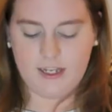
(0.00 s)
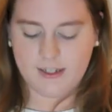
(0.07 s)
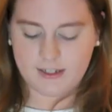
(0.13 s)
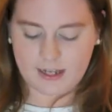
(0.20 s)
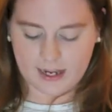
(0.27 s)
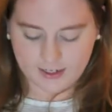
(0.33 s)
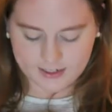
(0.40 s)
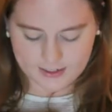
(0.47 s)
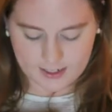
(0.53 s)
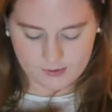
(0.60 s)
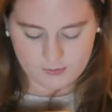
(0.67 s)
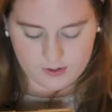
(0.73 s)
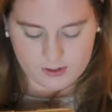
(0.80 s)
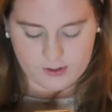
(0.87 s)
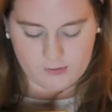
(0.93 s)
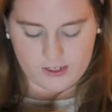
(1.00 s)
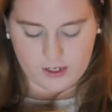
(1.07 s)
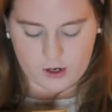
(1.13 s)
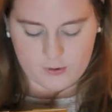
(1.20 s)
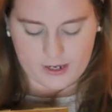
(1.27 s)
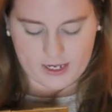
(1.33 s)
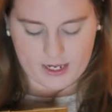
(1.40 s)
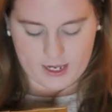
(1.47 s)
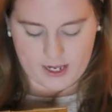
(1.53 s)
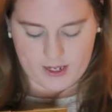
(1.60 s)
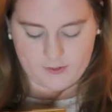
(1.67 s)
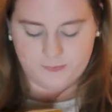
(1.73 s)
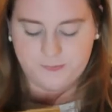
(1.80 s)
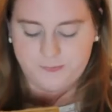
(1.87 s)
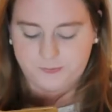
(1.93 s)
Next I'm going to be going
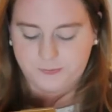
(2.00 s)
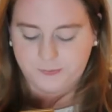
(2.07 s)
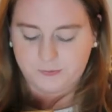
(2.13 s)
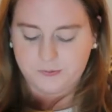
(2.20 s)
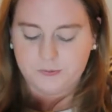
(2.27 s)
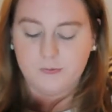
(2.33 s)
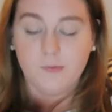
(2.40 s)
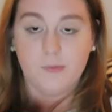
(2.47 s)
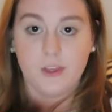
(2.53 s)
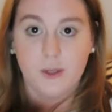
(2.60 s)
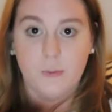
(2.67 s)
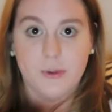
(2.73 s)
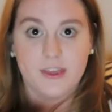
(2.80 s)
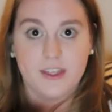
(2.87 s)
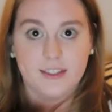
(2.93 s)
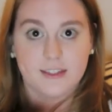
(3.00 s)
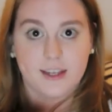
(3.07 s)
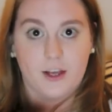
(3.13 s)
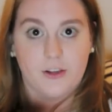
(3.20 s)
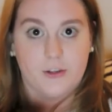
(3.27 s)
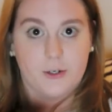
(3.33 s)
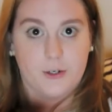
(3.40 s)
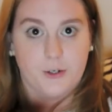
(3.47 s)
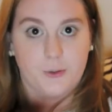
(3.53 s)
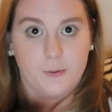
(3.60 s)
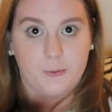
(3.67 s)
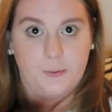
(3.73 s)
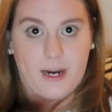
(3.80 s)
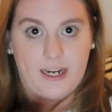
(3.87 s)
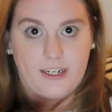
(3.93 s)
in with this color
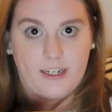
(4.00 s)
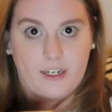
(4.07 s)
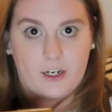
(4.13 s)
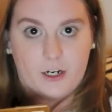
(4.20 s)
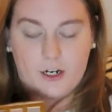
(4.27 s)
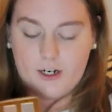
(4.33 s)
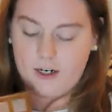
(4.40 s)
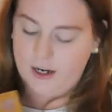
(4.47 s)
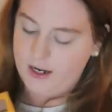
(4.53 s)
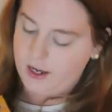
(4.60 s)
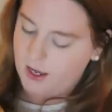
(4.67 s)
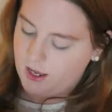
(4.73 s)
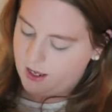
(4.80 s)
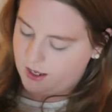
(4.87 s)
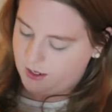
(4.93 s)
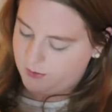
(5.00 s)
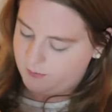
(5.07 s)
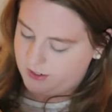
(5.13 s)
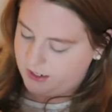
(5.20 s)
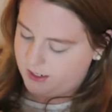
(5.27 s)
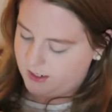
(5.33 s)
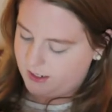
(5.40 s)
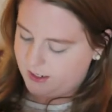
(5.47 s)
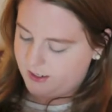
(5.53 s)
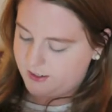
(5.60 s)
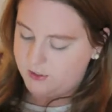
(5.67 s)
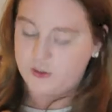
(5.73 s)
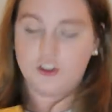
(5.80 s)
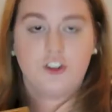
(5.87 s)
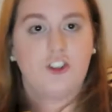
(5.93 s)
right here. It
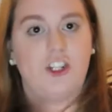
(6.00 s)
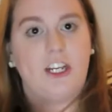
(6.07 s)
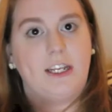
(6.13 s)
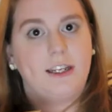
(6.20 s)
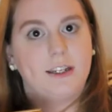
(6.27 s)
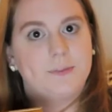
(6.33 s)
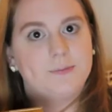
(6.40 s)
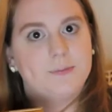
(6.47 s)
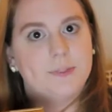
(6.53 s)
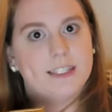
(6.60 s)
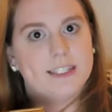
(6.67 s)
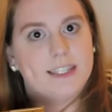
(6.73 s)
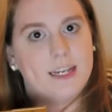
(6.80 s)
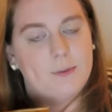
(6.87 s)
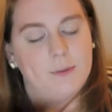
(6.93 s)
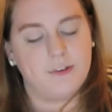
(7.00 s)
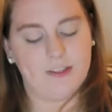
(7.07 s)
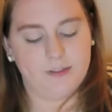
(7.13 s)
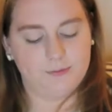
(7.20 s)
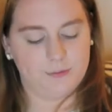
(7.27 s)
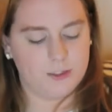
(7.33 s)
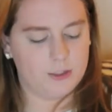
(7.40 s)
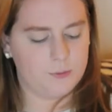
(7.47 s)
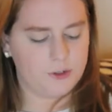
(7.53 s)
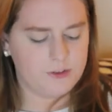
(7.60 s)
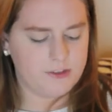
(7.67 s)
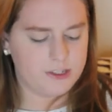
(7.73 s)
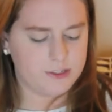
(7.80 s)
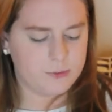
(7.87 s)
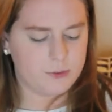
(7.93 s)
is Chic, is the name of it. The
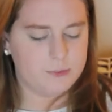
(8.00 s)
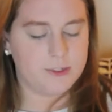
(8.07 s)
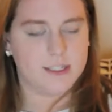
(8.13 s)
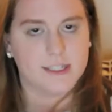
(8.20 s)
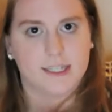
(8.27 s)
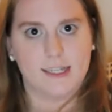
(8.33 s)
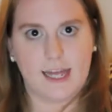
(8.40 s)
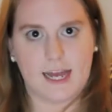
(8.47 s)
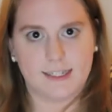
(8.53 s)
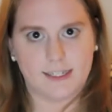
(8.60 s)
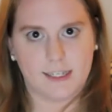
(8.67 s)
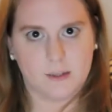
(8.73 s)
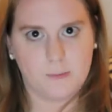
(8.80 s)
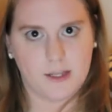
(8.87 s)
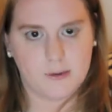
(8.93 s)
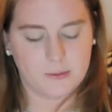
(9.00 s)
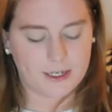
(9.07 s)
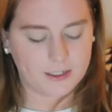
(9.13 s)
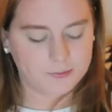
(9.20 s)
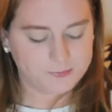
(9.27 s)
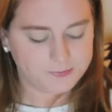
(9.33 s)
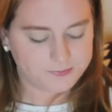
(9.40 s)
previous one was Classic, by the way.